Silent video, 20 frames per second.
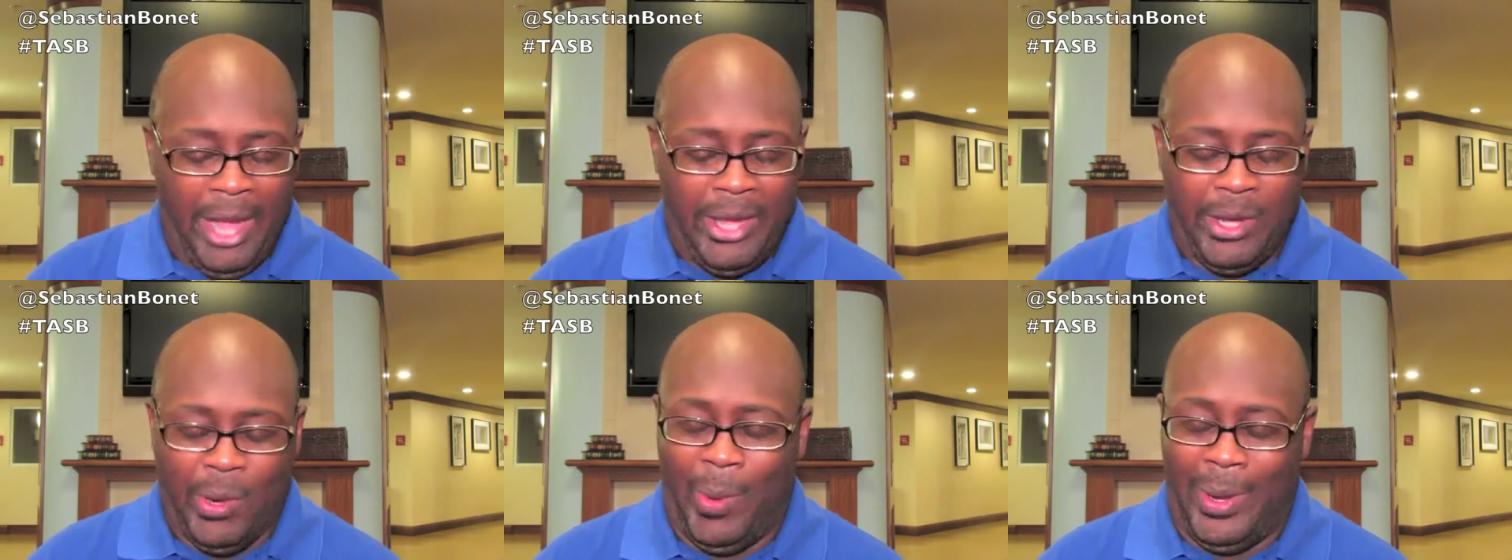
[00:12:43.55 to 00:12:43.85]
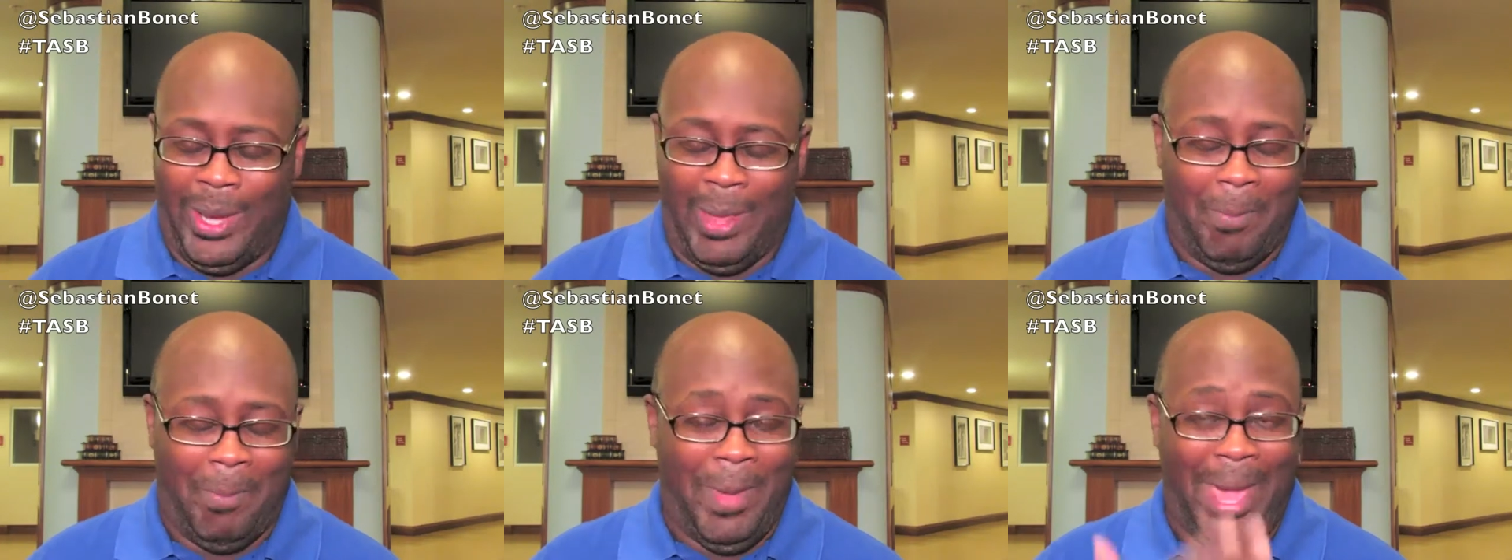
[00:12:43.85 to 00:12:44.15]

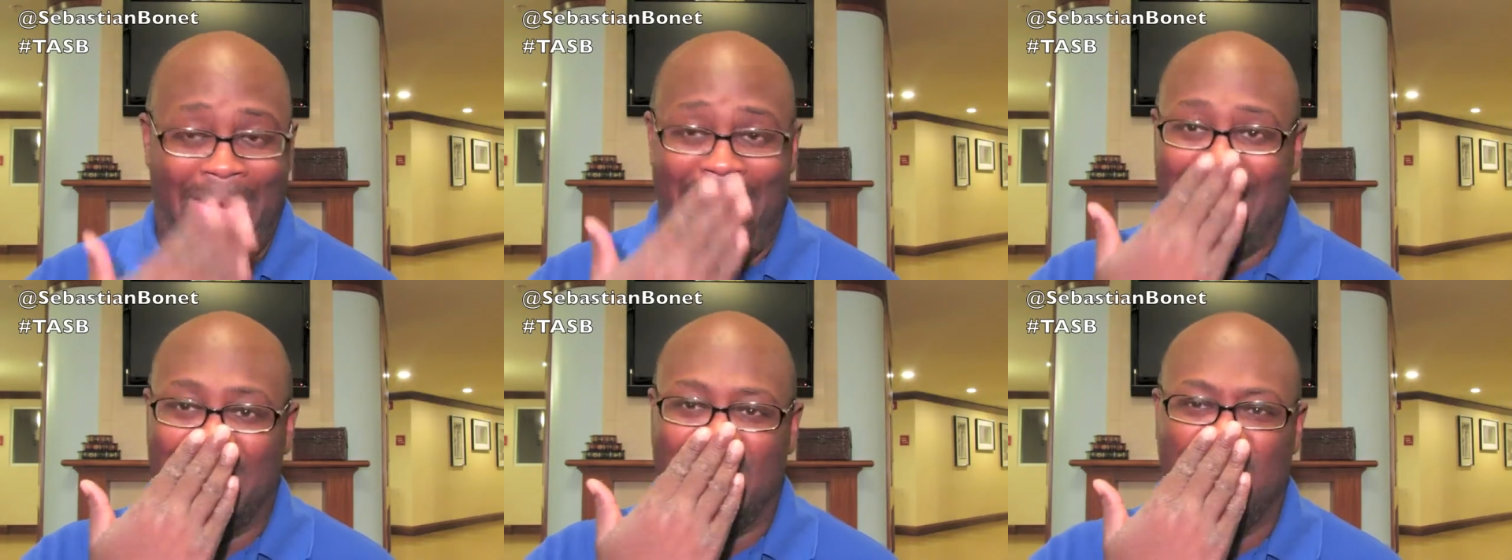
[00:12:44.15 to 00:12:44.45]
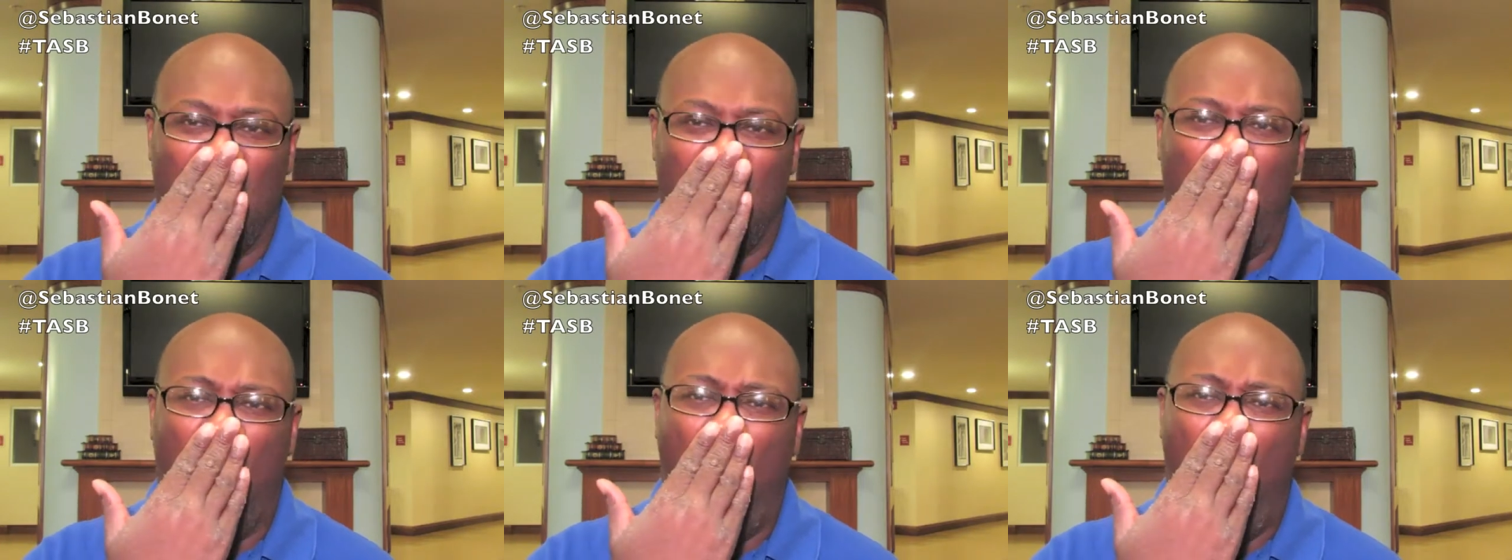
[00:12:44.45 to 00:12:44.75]
doing the
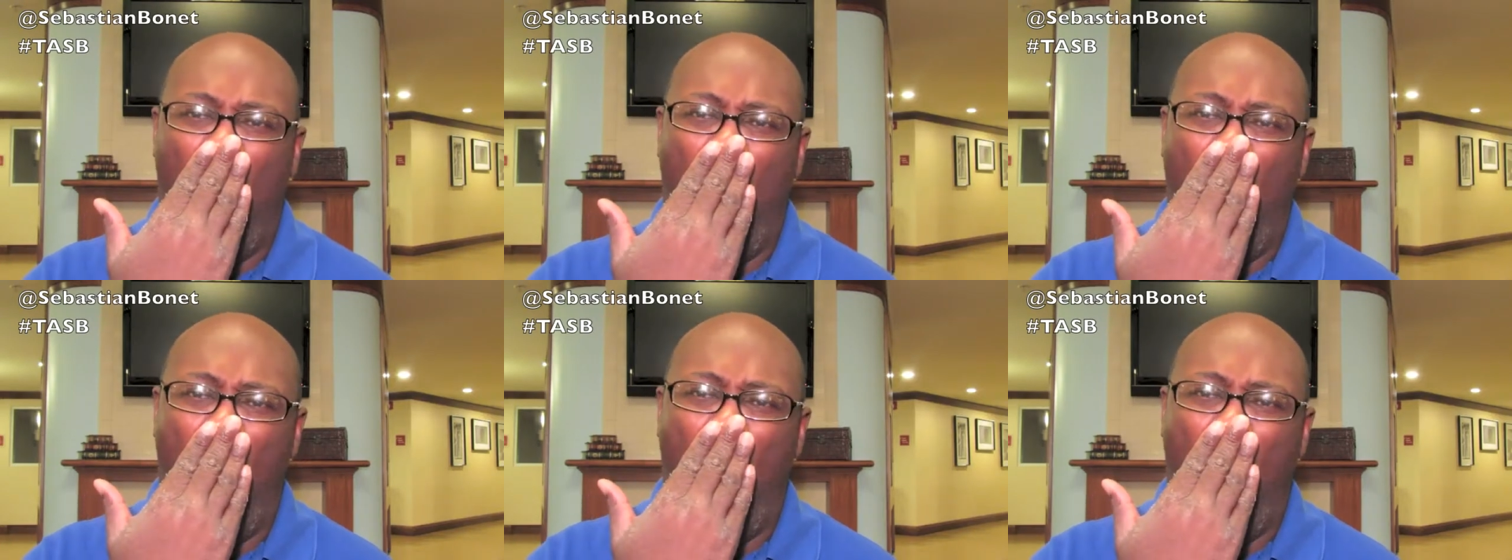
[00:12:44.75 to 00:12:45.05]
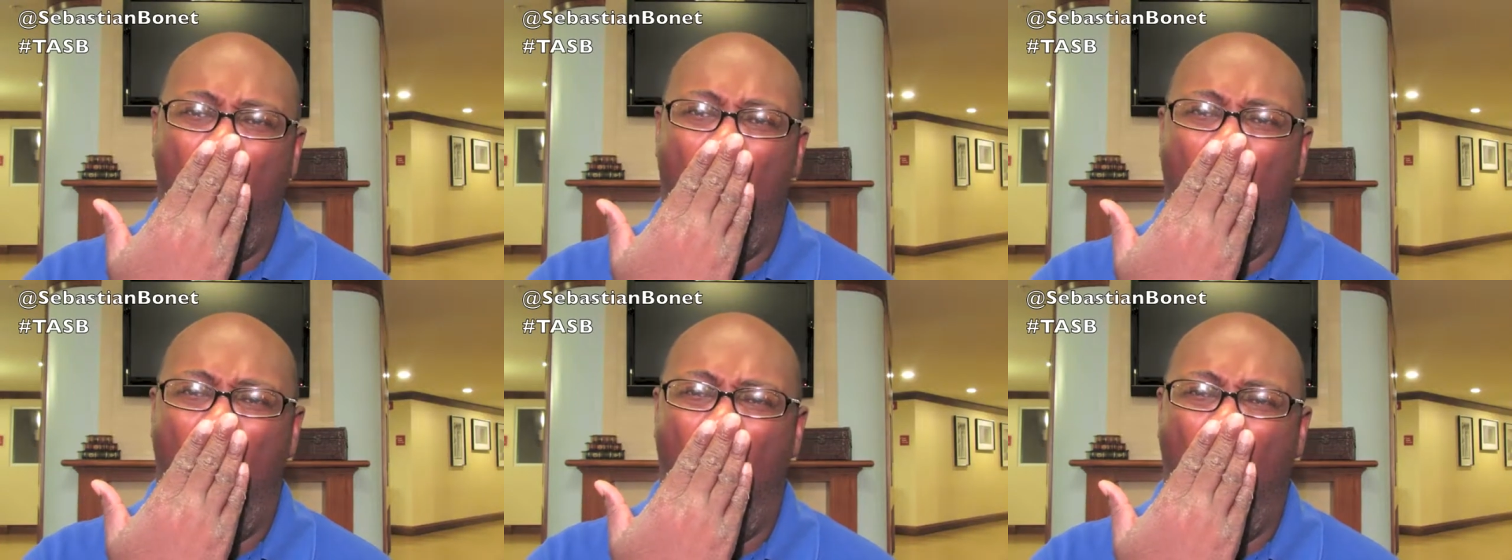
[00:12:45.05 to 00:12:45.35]
best,
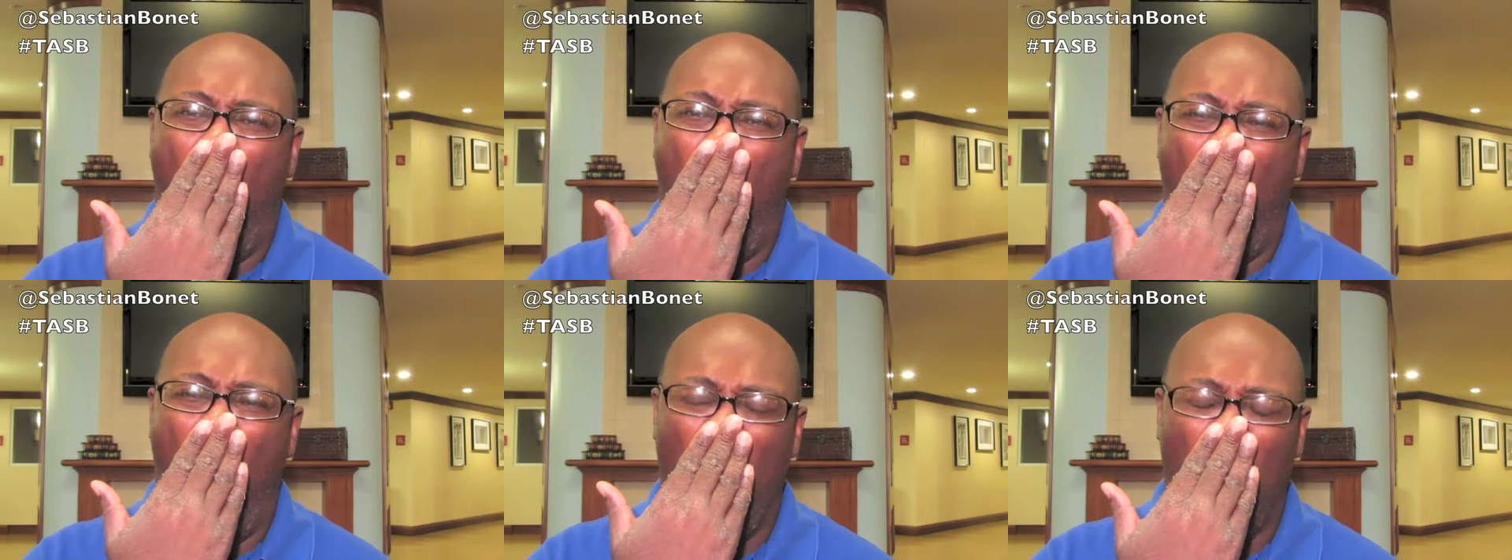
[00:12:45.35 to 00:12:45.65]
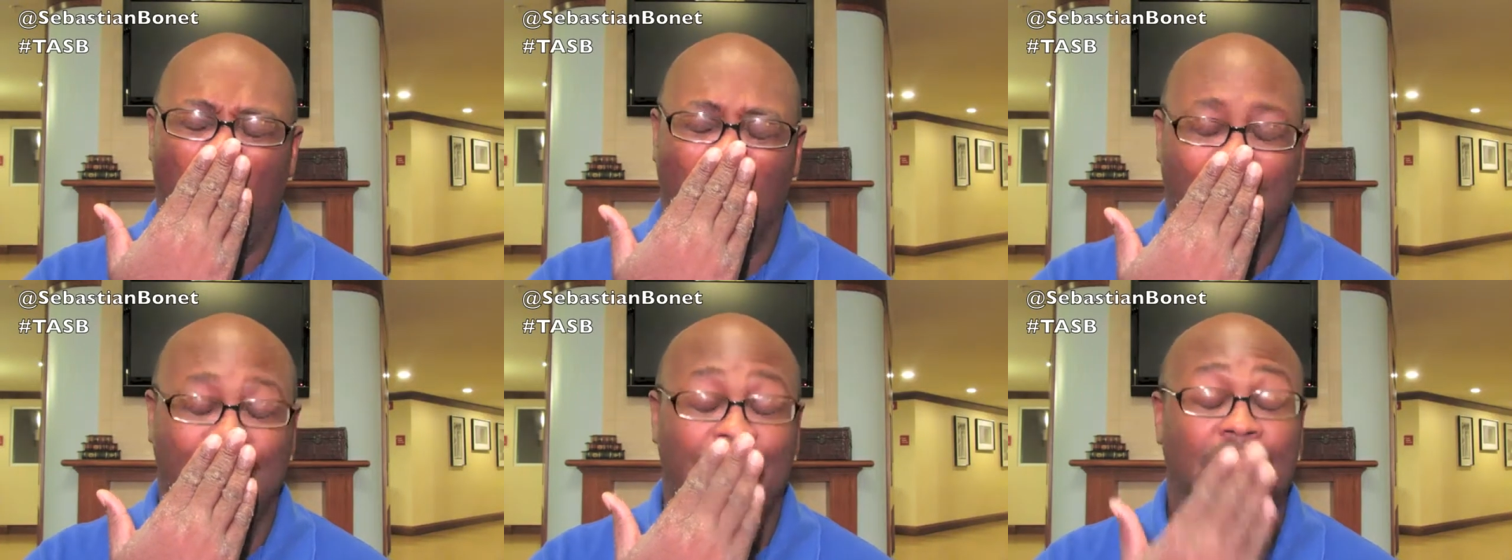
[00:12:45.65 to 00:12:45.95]

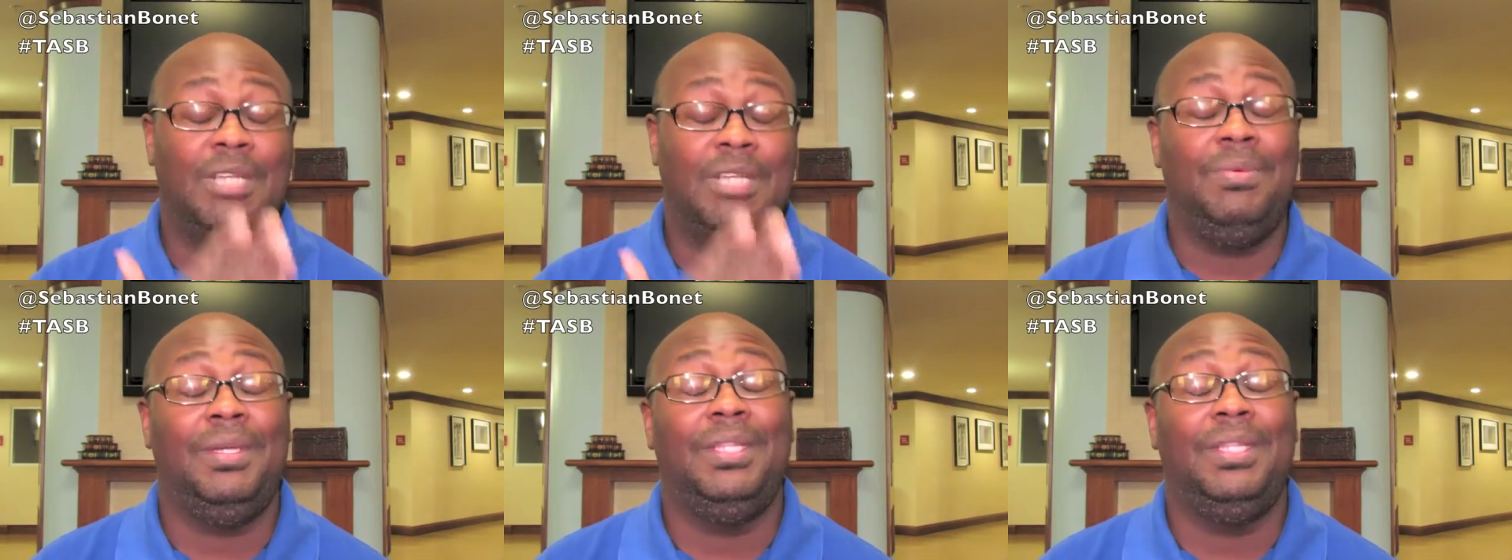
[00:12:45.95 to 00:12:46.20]
excuse